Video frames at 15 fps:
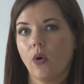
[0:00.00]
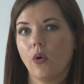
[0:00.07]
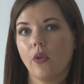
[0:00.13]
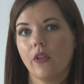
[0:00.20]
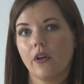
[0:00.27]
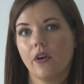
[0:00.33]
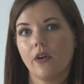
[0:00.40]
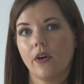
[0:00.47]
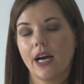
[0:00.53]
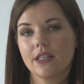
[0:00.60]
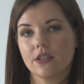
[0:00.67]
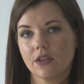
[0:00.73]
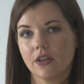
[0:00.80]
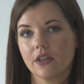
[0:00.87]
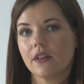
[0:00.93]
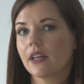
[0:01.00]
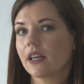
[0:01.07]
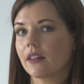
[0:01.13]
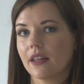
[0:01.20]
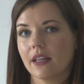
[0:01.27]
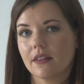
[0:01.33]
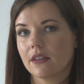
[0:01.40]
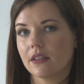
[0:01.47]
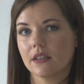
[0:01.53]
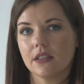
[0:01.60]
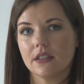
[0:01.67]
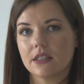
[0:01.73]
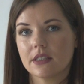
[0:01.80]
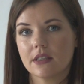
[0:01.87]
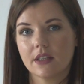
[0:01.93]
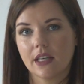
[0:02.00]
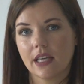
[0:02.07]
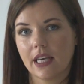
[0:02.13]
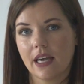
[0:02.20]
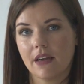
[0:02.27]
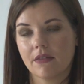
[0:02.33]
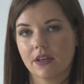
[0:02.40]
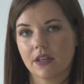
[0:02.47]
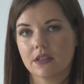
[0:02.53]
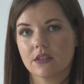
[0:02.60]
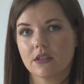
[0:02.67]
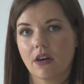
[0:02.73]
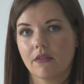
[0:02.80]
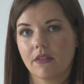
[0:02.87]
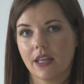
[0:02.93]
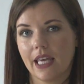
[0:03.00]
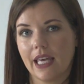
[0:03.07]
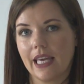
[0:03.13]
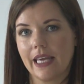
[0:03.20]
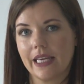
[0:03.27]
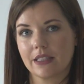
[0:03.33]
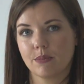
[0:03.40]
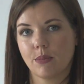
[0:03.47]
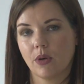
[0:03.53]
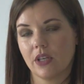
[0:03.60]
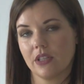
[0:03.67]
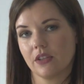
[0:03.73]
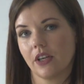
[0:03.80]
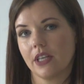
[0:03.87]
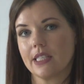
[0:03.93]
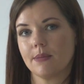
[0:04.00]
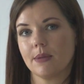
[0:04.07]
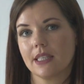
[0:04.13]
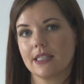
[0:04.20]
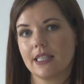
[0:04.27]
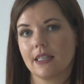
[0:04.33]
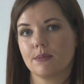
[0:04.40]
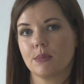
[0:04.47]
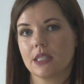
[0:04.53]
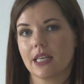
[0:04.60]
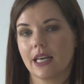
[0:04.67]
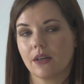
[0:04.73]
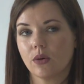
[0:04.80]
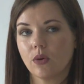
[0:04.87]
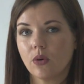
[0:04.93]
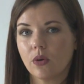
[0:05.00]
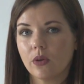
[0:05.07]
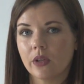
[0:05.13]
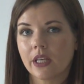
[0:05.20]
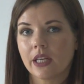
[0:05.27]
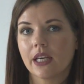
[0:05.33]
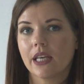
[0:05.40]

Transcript: although I don't think that the evidence of the hair expert is going to be accepted at all.